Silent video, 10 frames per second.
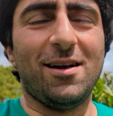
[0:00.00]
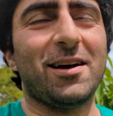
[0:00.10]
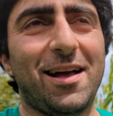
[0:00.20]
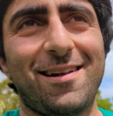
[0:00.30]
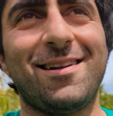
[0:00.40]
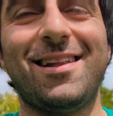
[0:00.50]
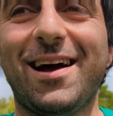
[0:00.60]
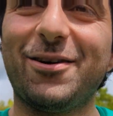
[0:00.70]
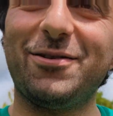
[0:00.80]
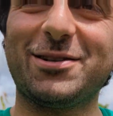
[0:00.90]
again,
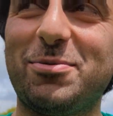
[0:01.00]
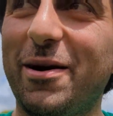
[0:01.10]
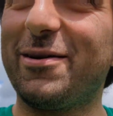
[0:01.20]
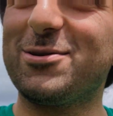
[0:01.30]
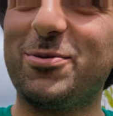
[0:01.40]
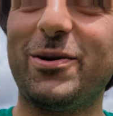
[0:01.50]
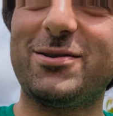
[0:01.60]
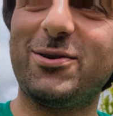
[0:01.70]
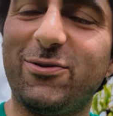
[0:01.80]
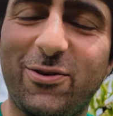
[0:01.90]
lack of experience, but sort of